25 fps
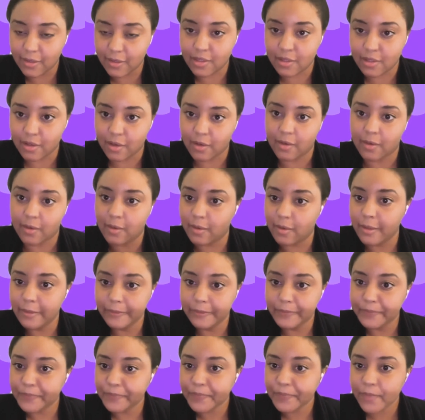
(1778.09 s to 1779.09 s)
So
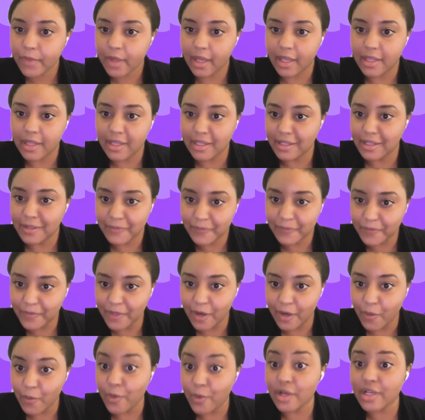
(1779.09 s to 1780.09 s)
I think,
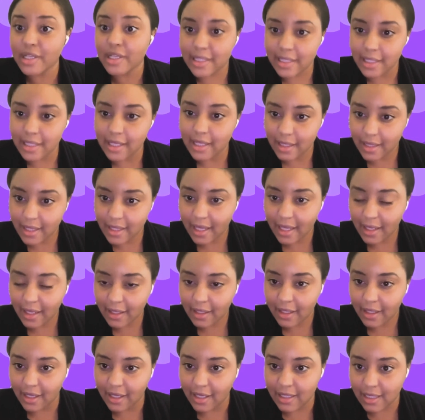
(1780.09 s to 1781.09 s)
we're seeing
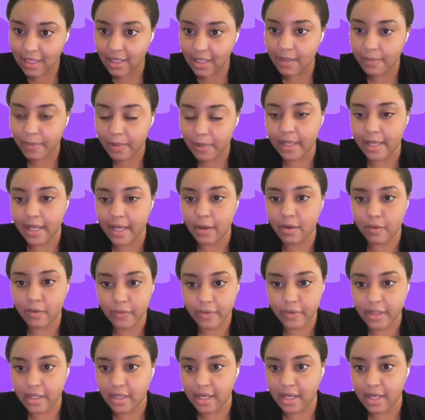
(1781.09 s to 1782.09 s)
that, and it's going to play out
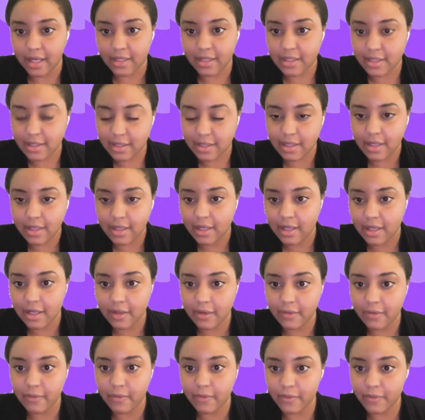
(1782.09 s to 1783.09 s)
over the next,
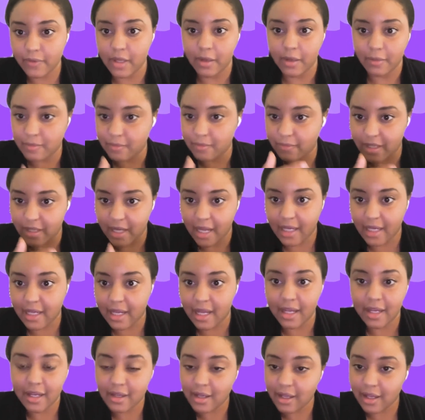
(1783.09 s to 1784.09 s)

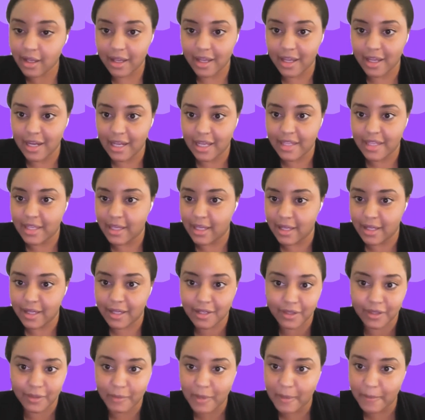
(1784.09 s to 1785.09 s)
decade. And I
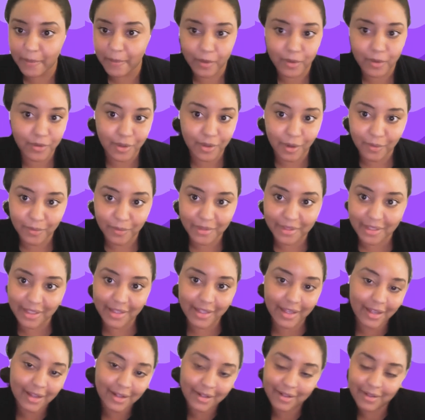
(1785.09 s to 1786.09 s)
think the people who don't
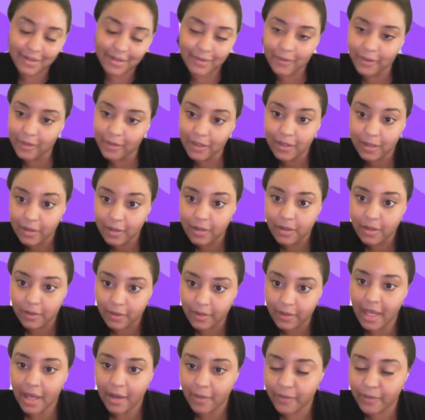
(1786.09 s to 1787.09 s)
see that,
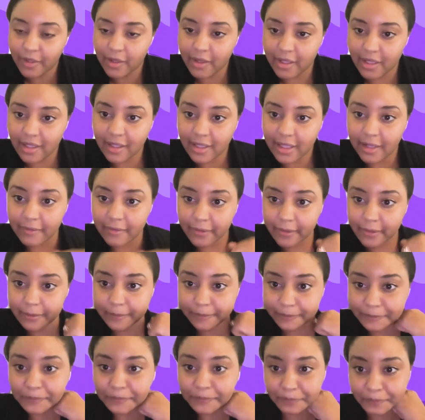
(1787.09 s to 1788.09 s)
they'll get left.
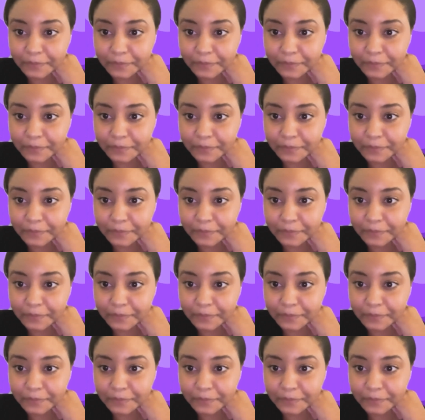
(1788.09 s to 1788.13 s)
